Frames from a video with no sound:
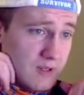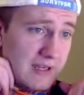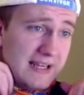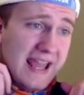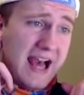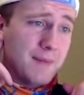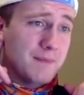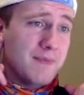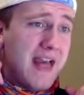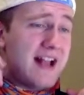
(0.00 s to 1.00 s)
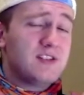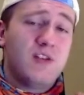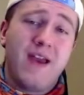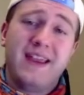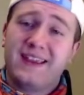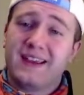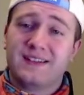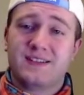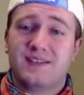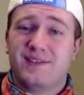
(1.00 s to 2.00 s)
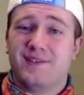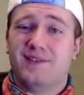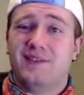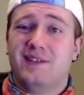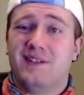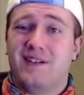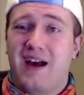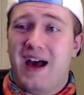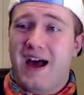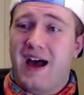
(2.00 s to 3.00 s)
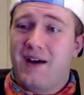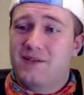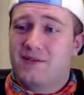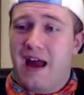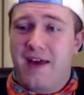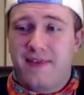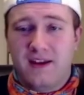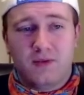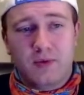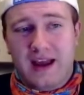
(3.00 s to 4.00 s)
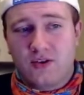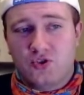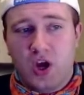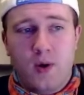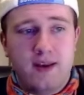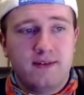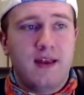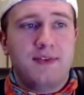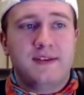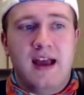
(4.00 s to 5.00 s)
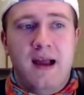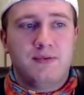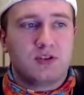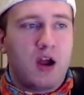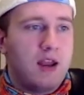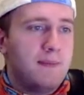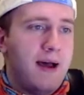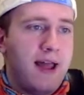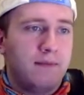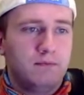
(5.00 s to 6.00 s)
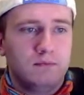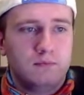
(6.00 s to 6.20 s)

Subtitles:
yeah, that's the rankings. I think we got Joe at the top, Star at the bottom.